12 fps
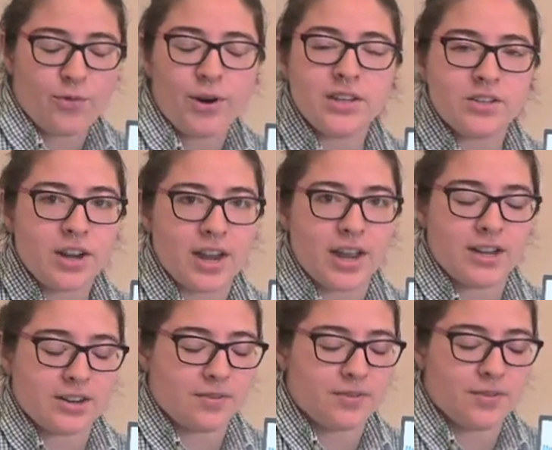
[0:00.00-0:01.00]
Raise your
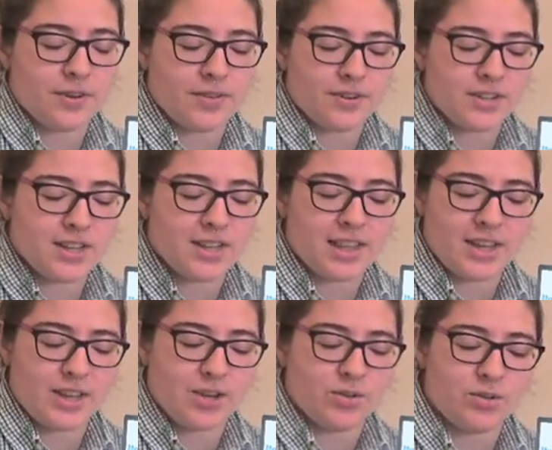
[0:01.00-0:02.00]
hand if you've ever said
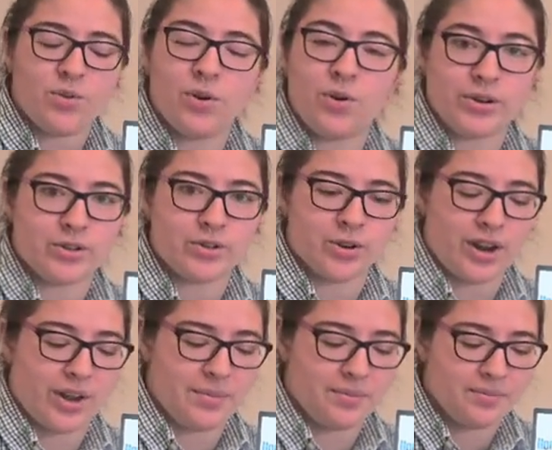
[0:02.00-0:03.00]
thank you to a horseshoe
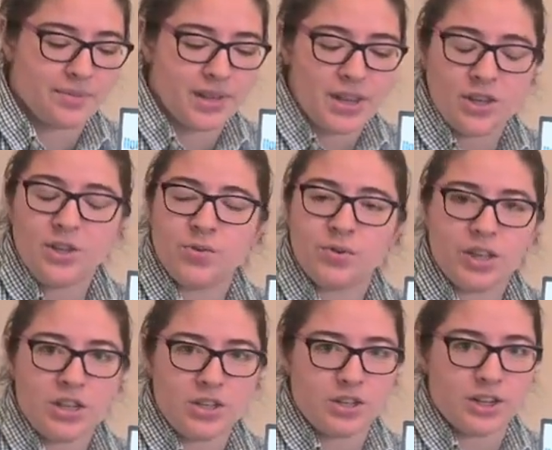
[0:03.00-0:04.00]
crab. You
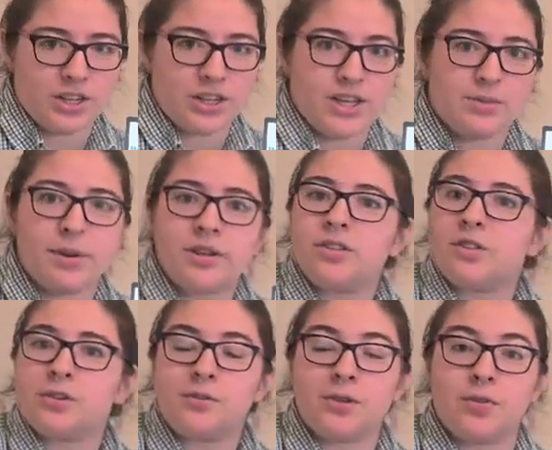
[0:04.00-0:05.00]
really should,
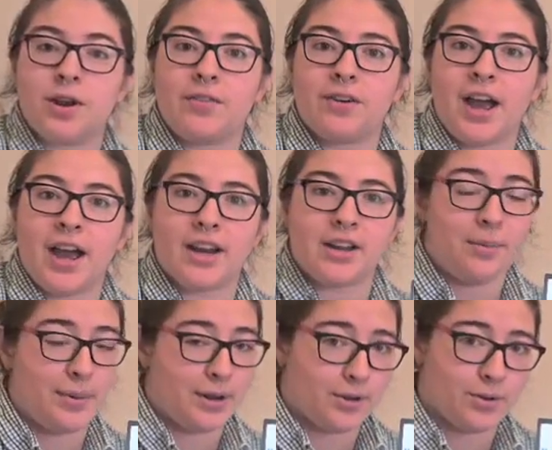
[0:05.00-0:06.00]
especially if you've ever had
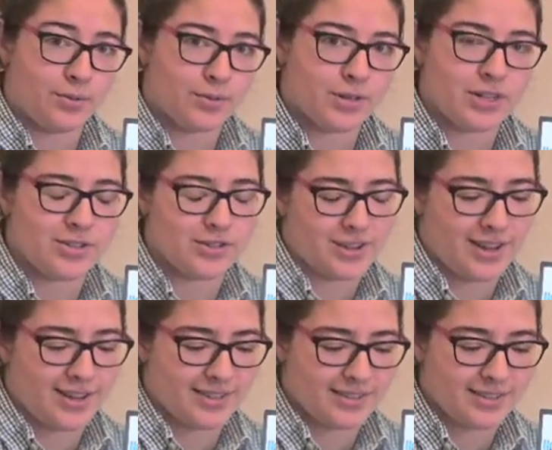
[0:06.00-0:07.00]
a medical procedure done.
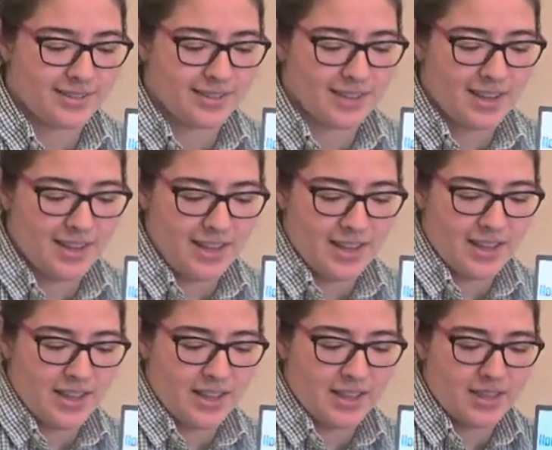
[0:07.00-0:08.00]

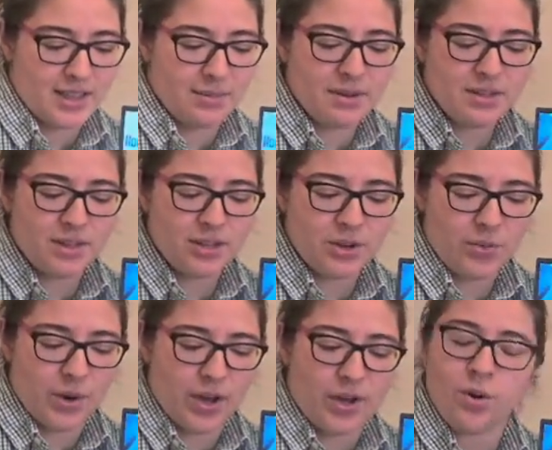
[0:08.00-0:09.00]
Let me tell you
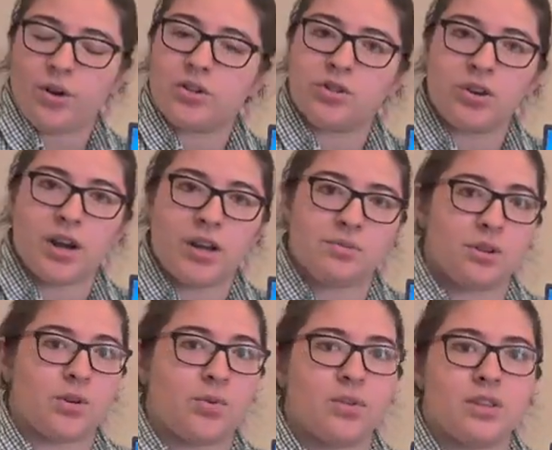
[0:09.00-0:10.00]
why horseshoe crabs
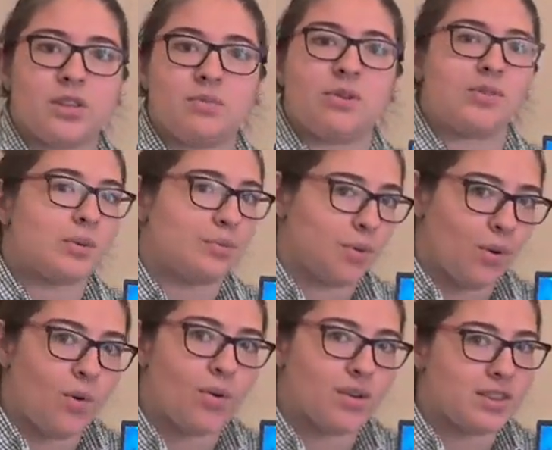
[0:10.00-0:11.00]
are one of the most
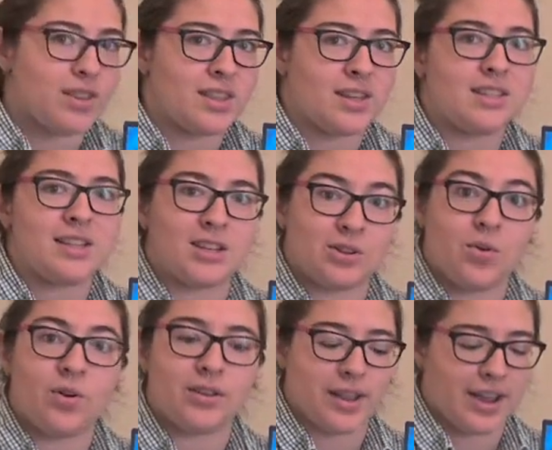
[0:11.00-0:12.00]
important things in
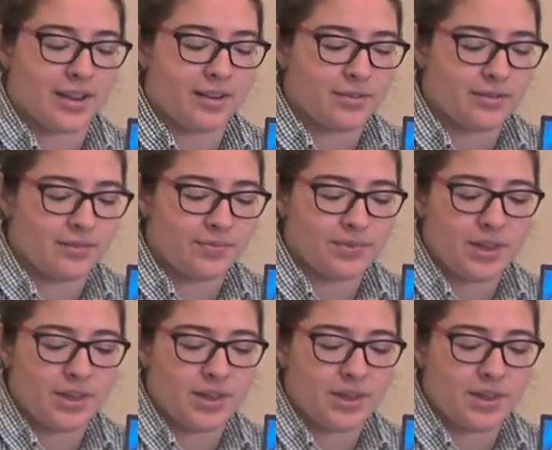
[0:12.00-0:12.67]
your life.